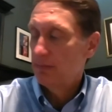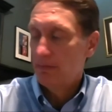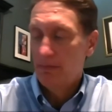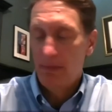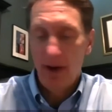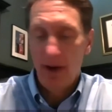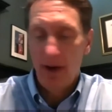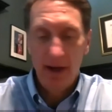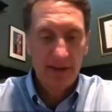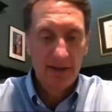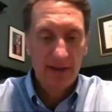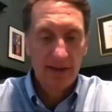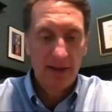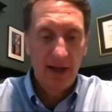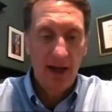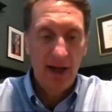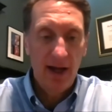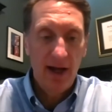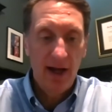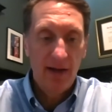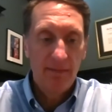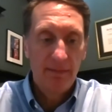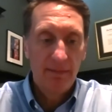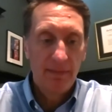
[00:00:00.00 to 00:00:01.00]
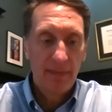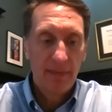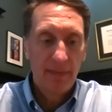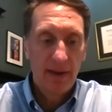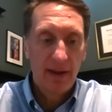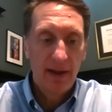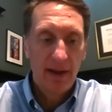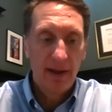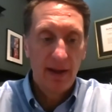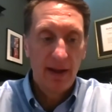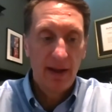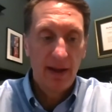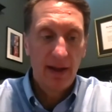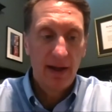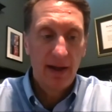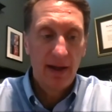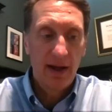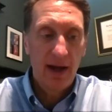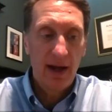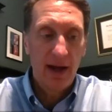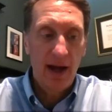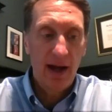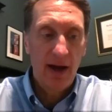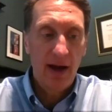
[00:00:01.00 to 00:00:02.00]
but
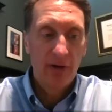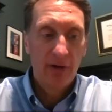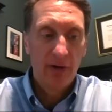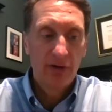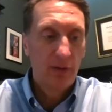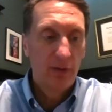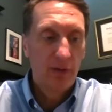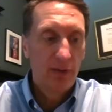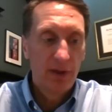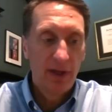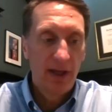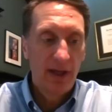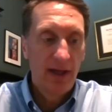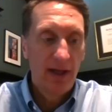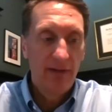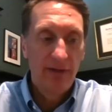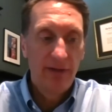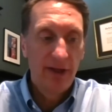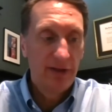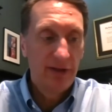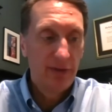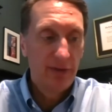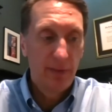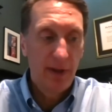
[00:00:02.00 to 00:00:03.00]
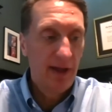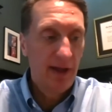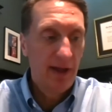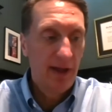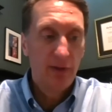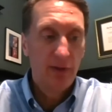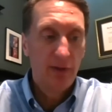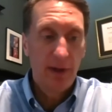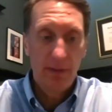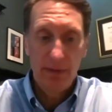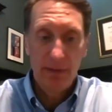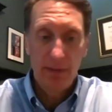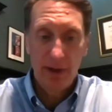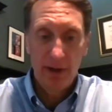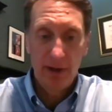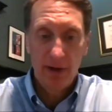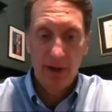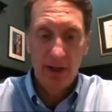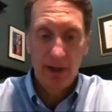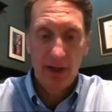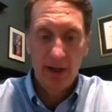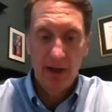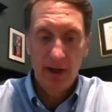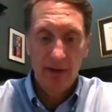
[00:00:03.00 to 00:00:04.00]
I also believe that it's been a
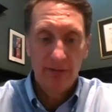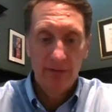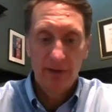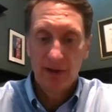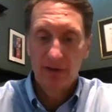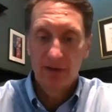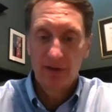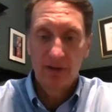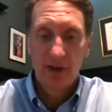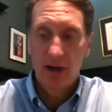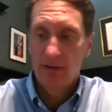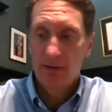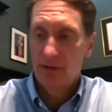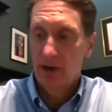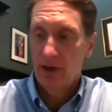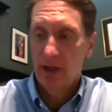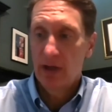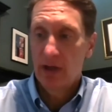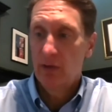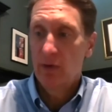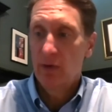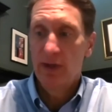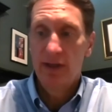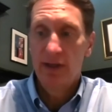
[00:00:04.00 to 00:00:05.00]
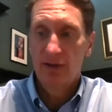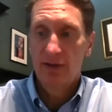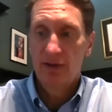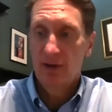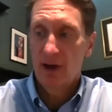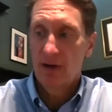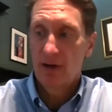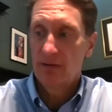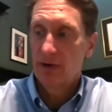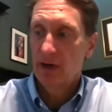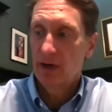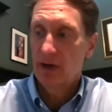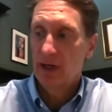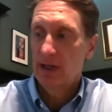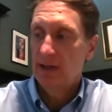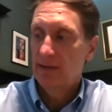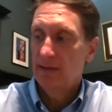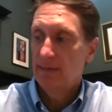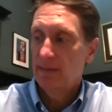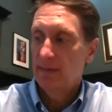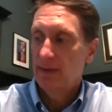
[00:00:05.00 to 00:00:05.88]
period of discovery and rediscovery.